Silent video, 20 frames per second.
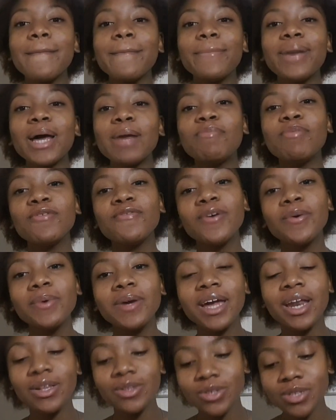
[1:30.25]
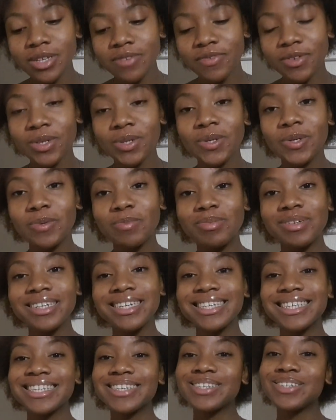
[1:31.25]
but before we get into the video
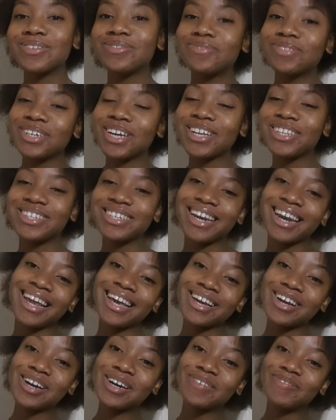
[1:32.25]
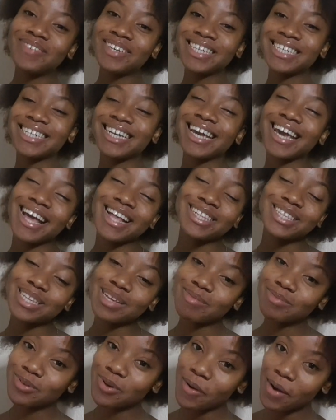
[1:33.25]
please don't forget to like comment share and
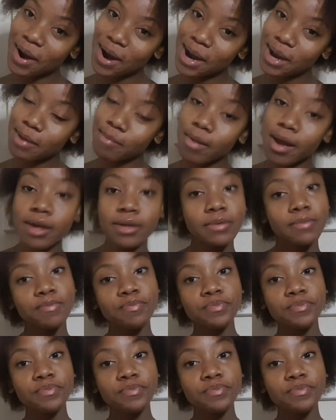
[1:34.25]
subscribe